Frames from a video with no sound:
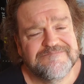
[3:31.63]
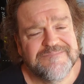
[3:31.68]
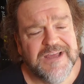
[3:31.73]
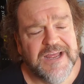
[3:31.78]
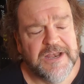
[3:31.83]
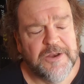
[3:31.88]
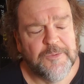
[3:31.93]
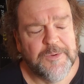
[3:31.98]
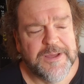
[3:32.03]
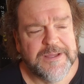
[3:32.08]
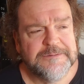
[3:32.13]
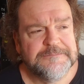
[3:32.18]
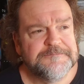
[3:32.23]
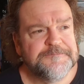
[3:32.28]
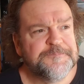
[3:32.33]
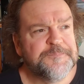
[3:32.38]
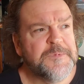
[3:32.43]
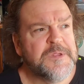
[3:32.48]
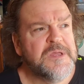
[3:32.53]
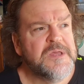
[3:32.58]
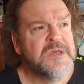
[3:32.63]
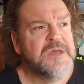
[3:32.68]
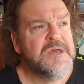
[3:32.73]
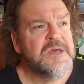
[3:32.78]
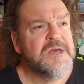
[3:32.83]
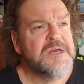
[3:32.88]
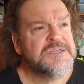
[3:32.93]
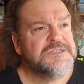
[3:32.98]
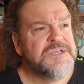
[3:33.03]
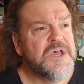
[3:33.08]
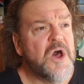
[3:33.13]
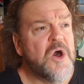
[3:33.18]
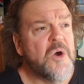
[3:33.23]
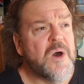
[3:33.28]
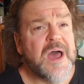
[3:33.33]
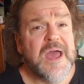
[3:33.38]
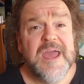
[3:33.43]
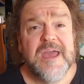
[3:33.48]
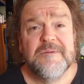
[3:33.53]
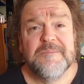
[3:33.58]
anyway, so
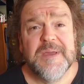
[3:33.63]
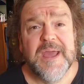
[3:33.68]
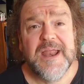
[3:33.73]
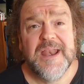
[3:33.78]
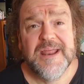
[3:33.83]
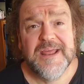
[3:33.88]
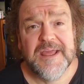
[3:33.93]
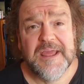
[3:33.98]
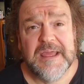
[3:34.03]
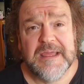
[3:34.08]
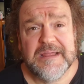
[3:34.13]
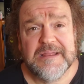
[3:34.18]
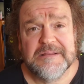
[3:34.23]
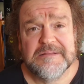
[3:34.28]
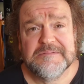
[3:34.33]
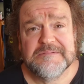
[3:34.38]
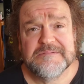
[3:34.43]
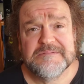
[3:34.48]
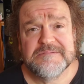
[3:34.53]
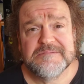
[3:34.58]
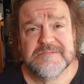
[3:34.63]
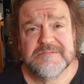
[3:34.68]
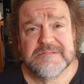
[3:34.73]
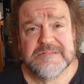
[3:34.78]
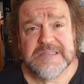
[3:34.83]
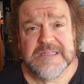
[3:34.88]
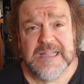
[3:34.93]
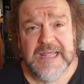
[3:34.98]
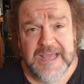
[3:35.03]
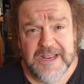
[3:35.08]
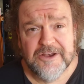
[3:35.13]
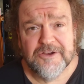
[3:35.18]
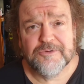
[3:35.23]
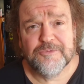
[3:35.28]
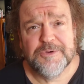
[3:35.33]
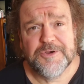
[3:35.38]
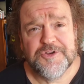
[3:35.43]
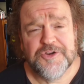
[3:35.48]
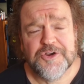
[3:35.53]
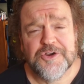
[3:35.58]
I am getting a later
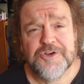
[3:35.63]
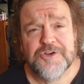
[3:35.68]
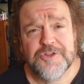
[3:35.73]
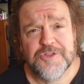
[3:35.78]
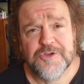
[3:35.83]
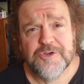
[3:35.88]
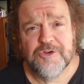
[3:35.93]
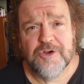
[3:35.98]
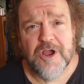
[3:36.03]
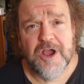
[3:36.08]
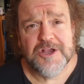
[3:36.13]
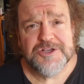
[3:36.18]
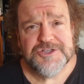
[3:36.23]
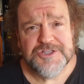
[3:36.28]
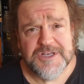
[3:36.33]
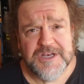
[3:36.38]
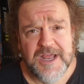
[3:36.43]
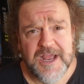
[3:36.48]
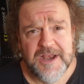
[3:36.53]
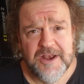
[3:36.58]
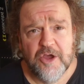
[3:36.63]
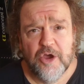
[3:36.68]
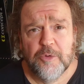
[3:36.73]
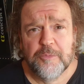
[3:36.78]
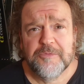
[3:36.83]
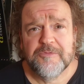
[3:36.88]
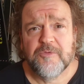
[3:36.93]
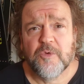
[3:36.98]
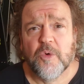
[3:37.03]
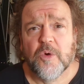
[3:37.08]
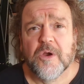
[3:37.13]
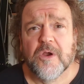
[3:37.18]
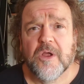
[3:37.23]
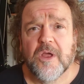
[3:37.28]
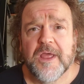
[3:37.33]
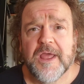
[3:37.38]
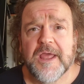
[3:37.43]
return to the garage than I had hoped for,